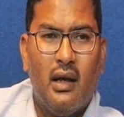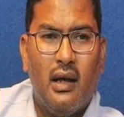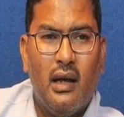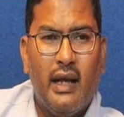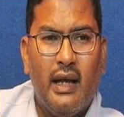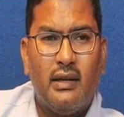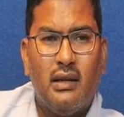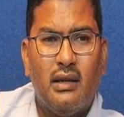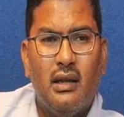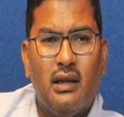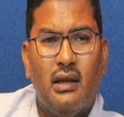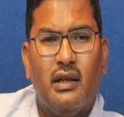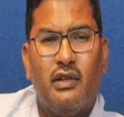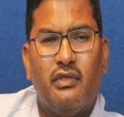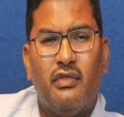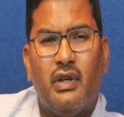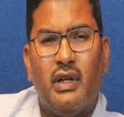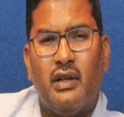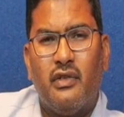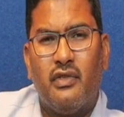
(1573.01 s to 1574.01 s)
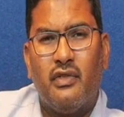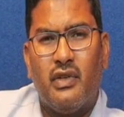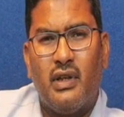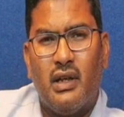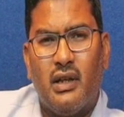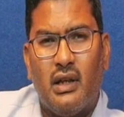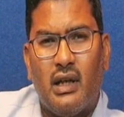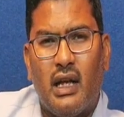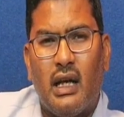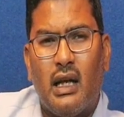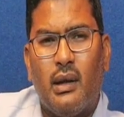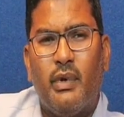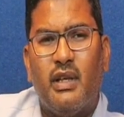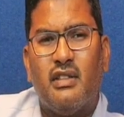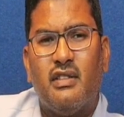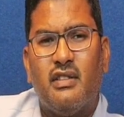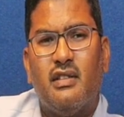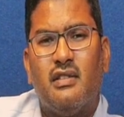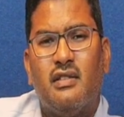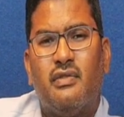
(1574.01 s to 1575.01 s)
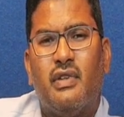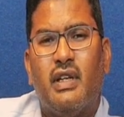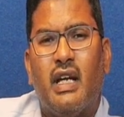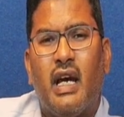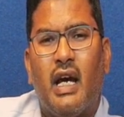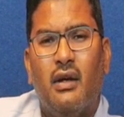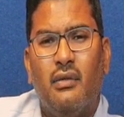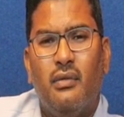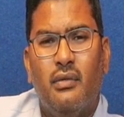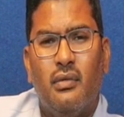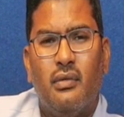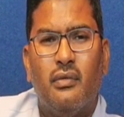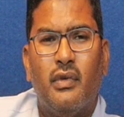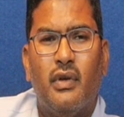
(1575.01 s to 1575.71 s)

Like that, different databases we have.